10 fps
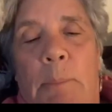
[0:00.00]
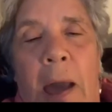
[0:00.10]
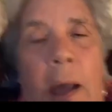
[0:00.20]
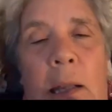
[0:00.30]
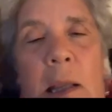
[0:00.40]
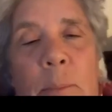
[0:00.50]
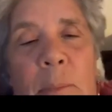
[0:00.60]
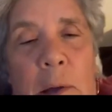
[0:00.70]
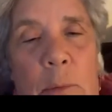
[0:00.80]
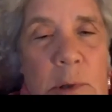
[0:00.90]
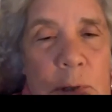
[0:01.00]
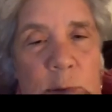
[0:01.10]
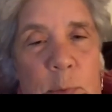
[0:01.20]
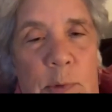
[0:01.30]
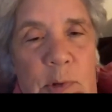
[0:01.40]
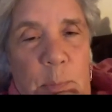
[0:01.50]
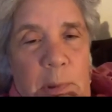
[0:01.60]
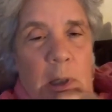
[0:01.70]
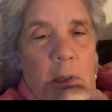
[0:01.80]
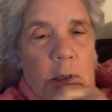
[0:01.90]
Patti, my wheels were
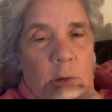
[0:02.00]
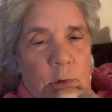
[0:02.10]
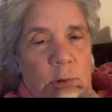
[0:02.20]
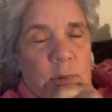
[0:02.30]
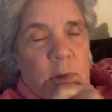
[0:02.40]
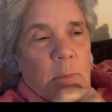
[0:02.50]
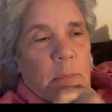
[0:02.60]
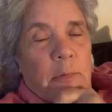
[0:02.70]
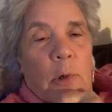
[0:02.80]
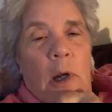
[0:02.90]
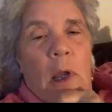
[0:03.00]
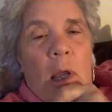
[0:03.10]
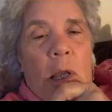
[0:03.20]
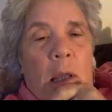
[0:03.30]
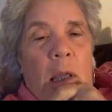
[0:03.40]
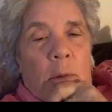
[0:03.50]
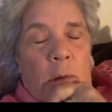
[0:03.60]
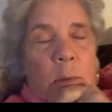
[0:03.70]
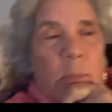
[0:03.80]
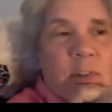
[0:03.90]
spinning, as you said before.
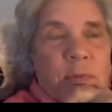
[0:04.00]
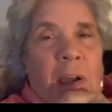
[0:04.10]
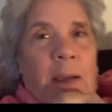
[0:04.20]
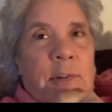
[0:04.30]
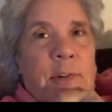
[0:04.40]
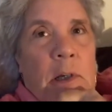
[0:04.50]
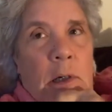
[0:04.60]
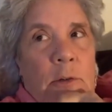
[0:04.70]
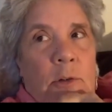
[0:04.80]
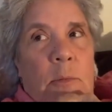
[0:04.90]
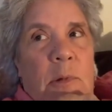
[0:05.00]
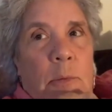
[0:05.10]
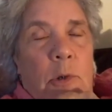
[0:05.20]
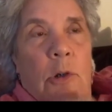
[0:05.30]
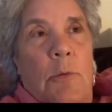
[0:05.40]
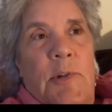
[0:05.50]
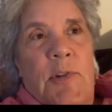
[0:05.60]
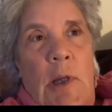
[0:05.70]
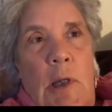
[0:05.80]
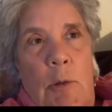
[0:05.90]
It was fascinating to me what you were
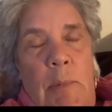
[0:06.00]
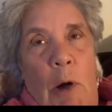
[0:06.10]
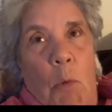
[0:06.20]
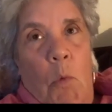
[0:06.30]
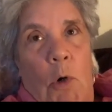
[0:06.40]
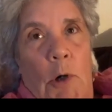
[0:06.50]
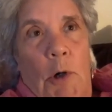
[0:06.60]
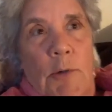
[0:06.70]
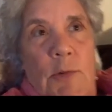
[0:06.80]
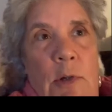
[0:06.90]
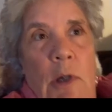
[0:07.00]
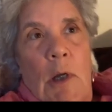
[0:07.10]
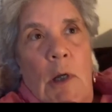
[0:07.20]
saying about words.